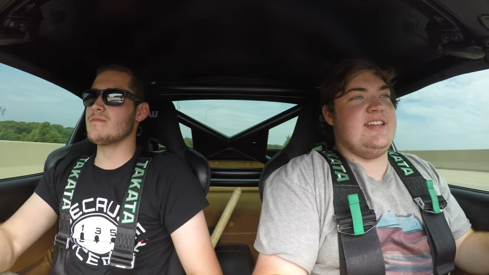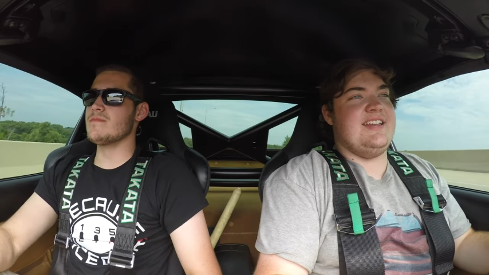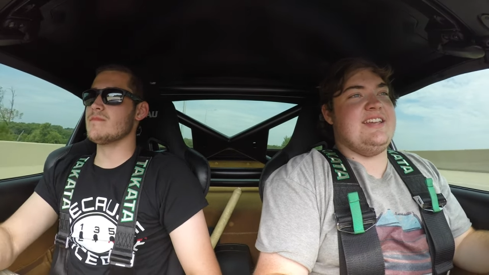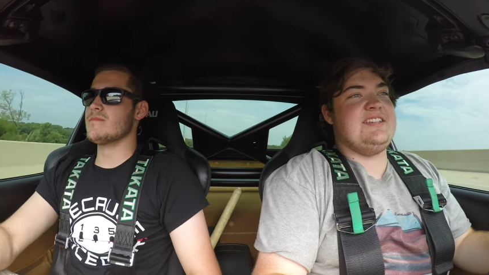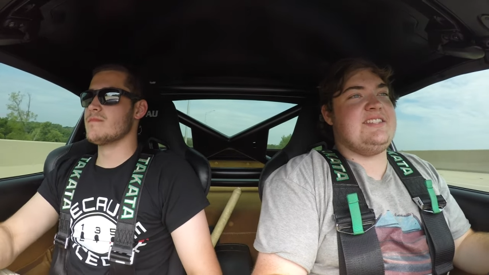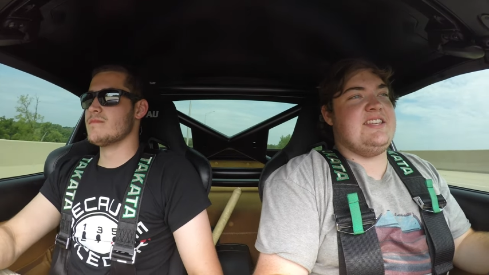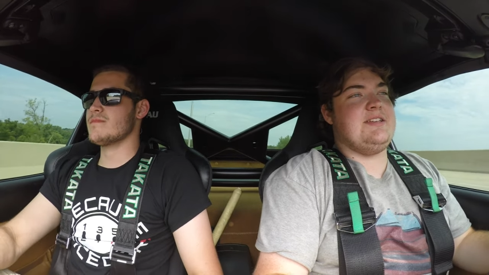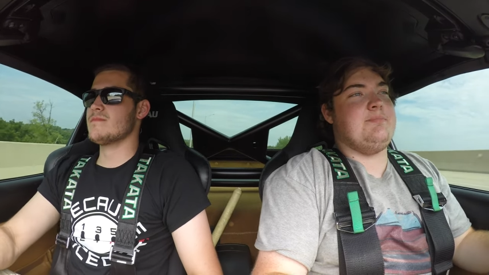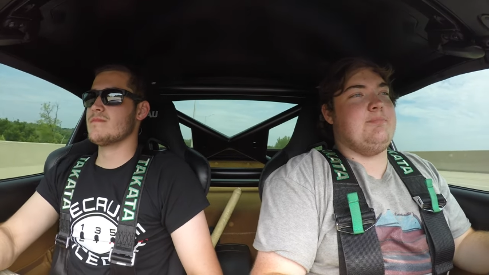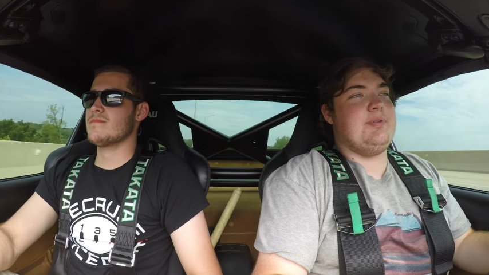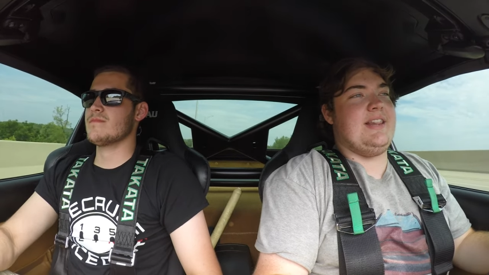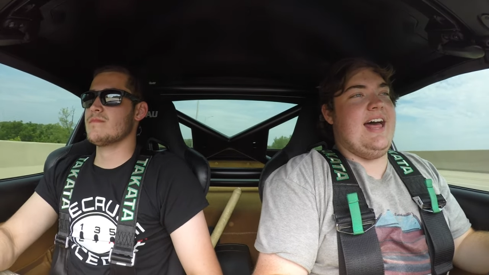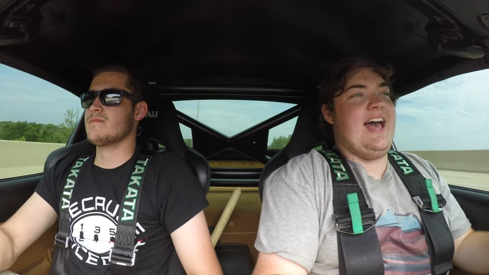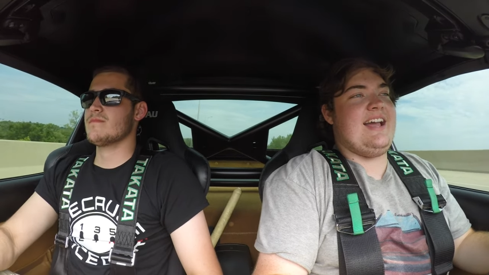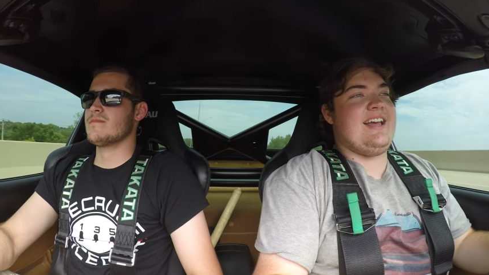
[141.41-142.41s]
Speaker 1: it is the
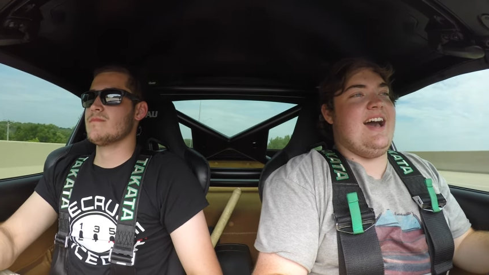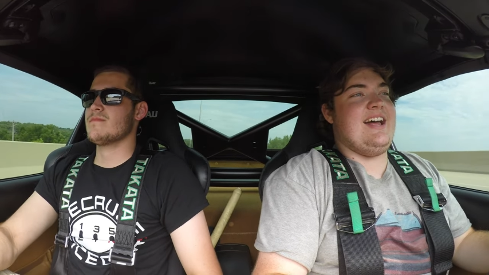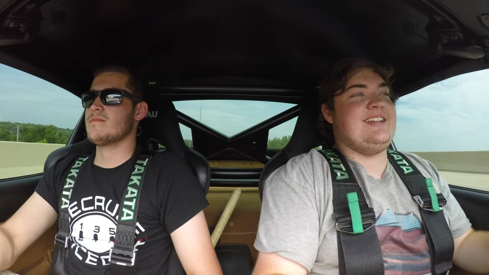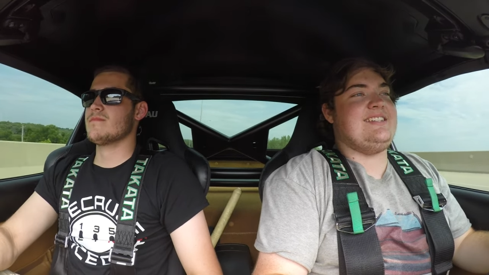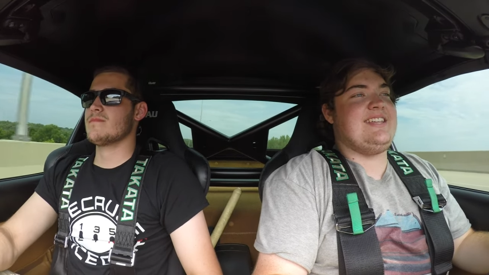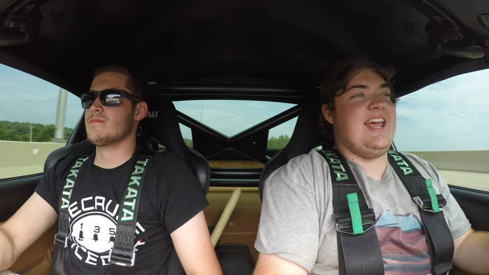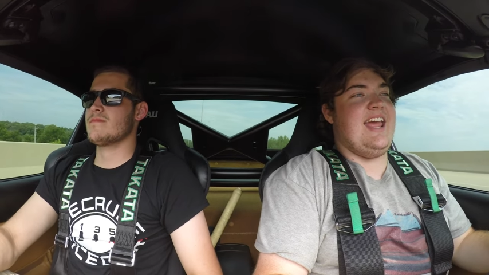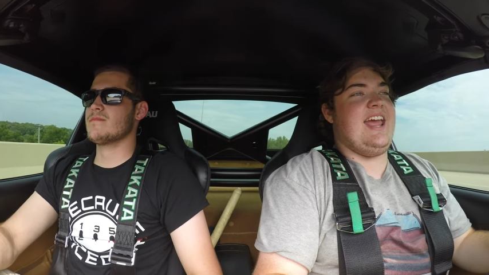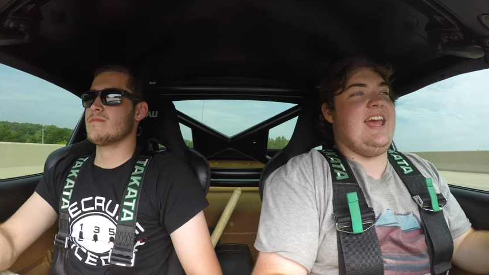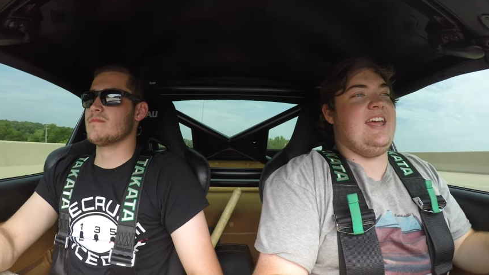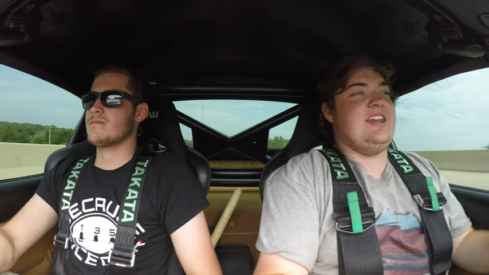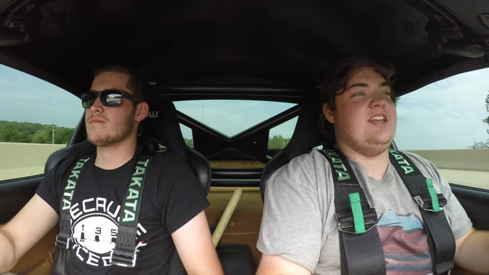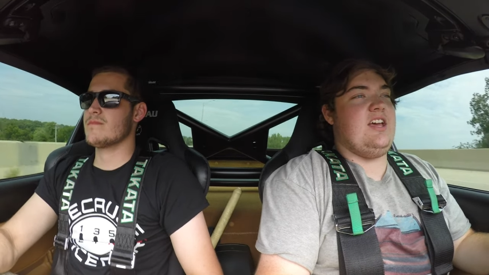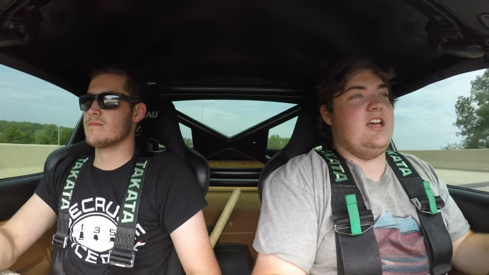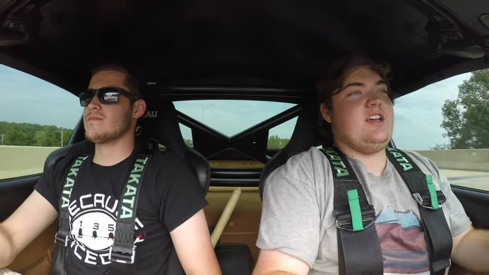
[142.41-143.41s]
black on
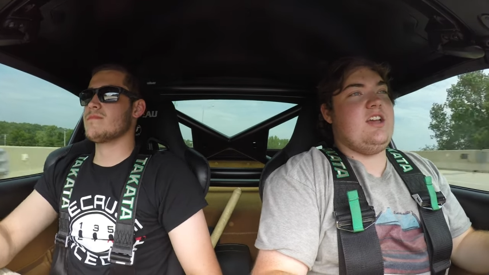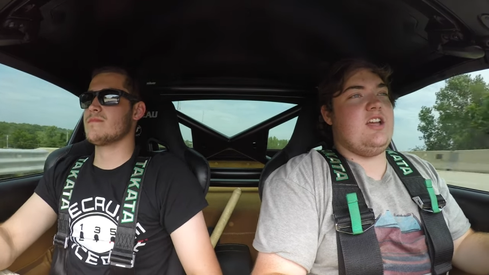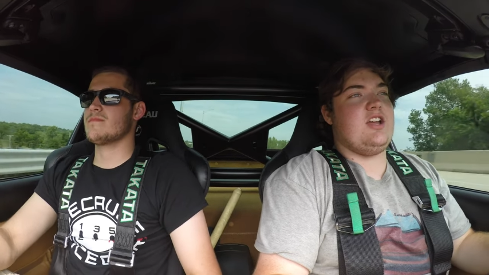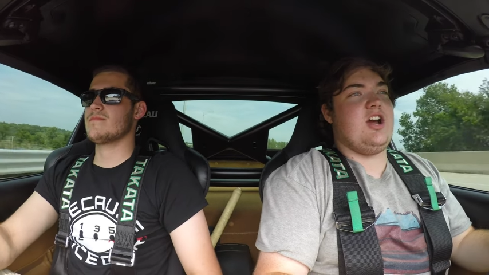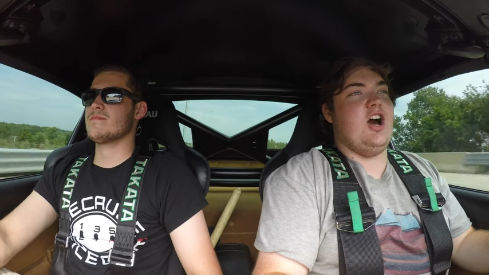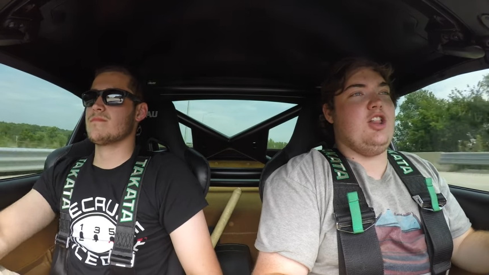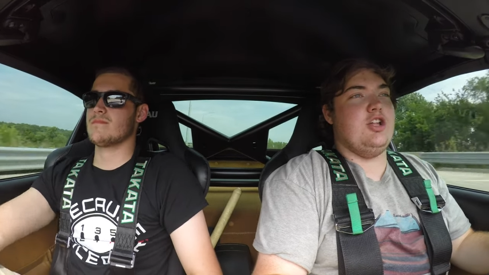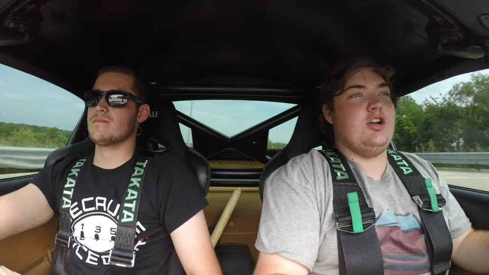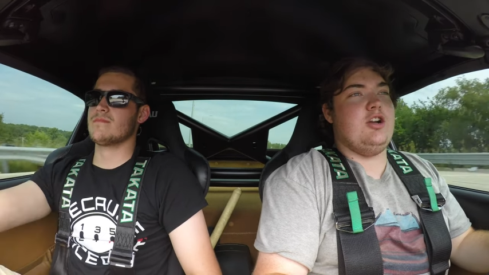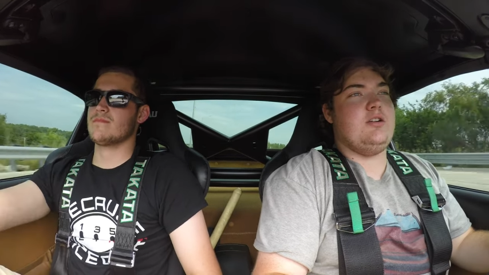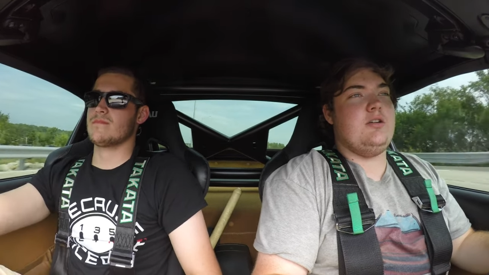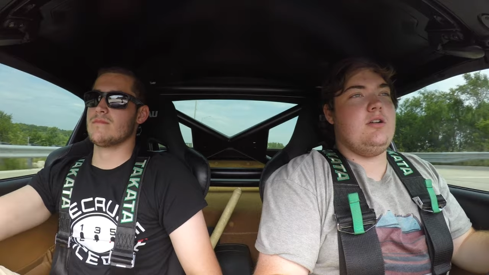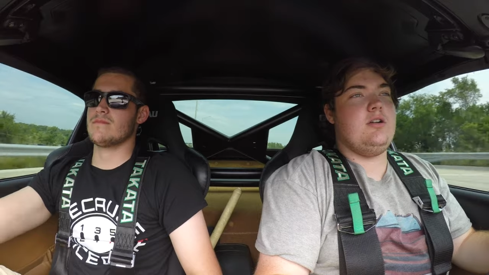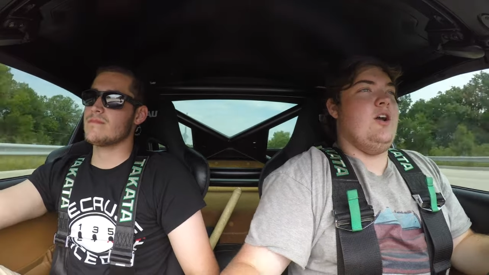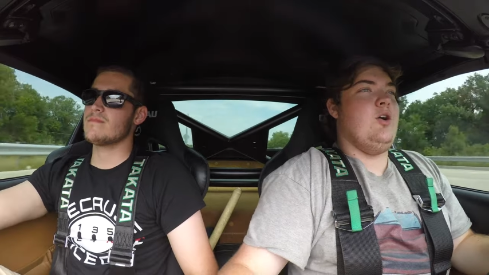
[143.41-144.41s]
tan color,
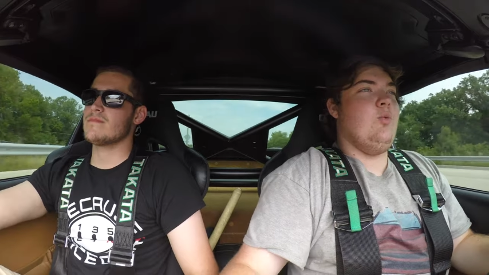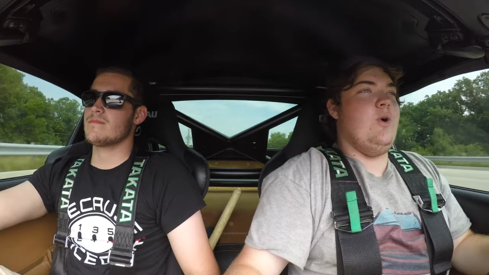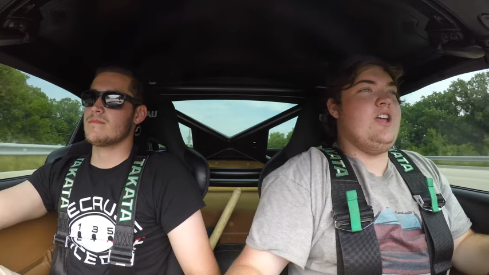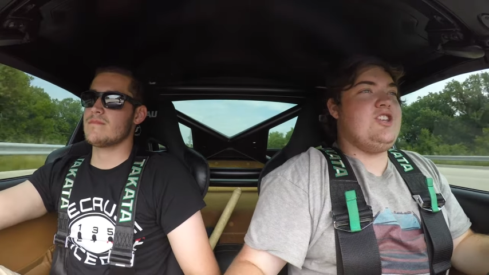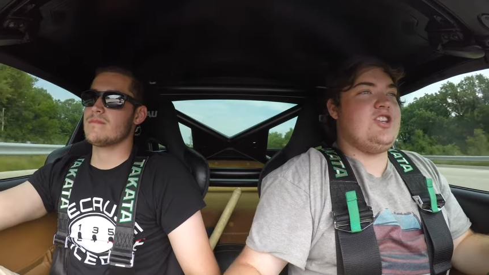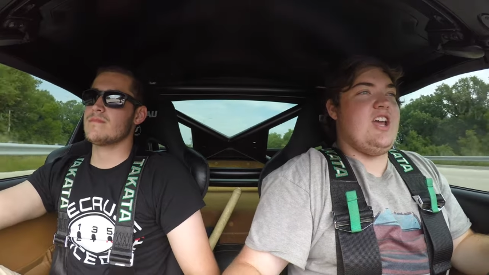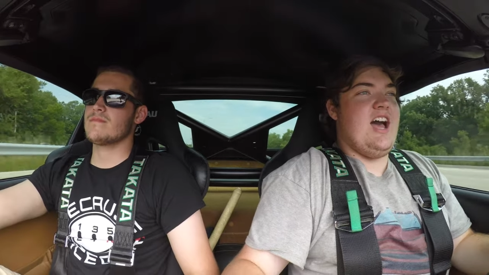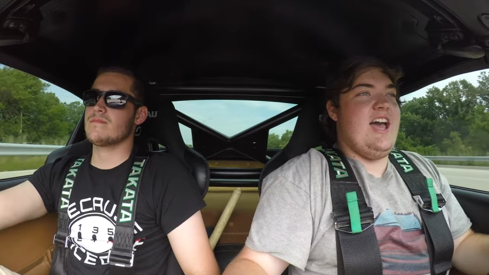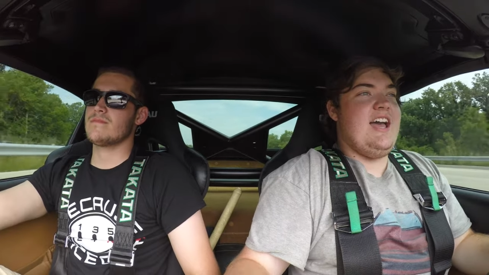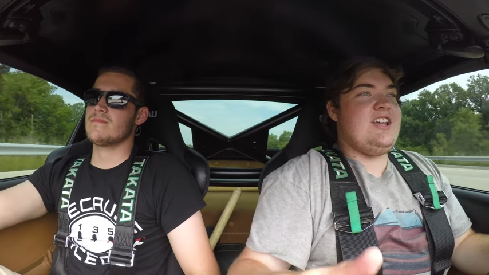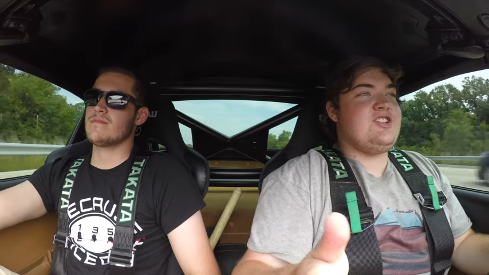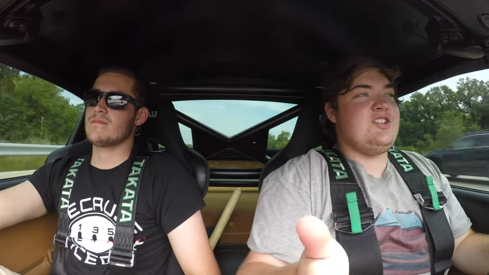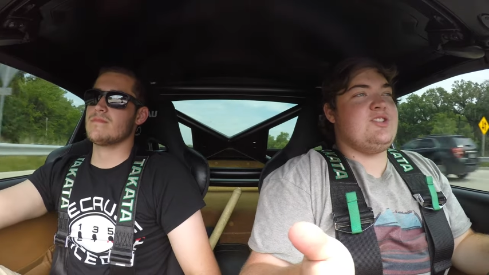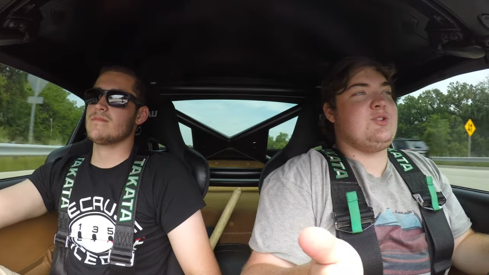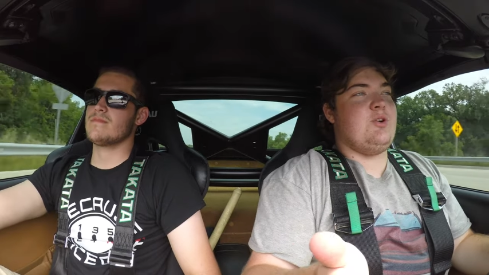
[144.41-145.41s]
which I
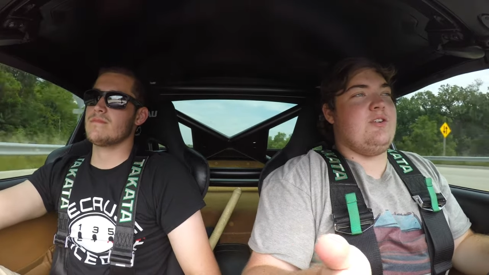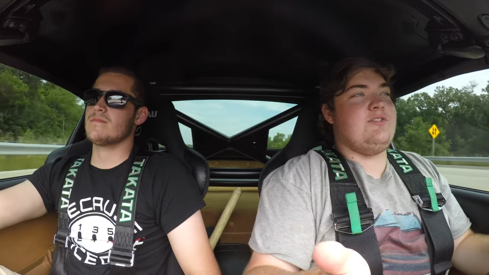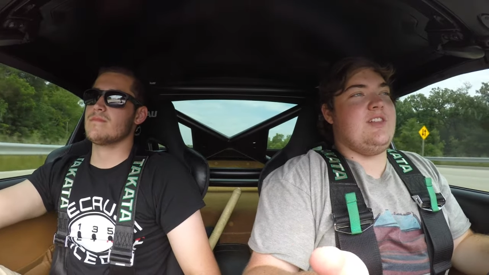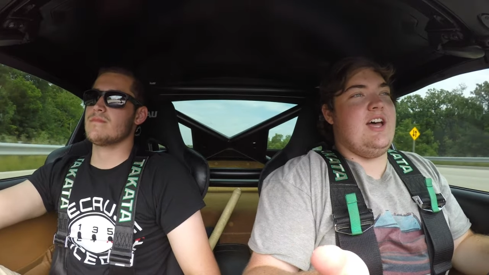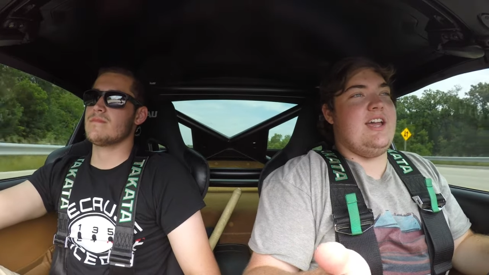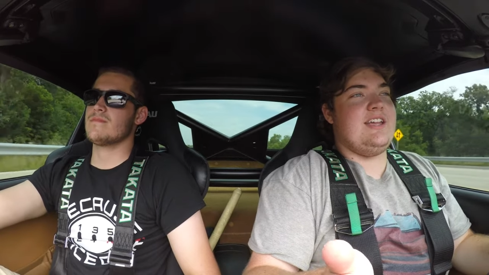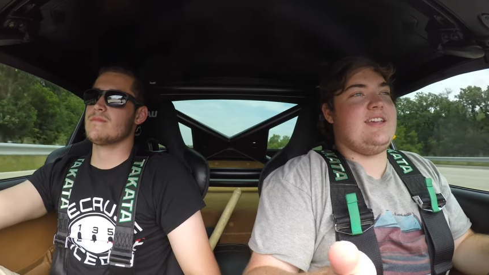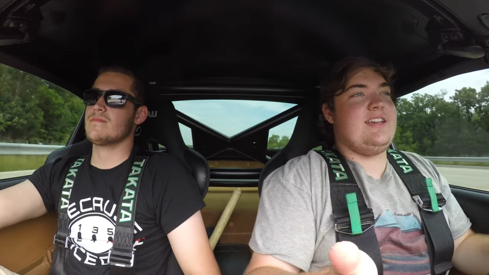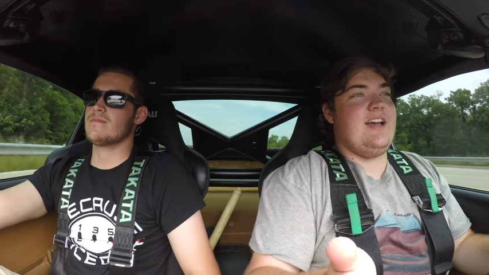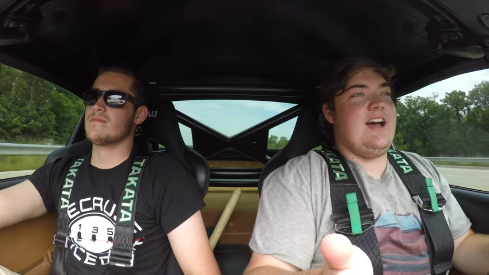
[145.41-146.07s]
actually sort of like.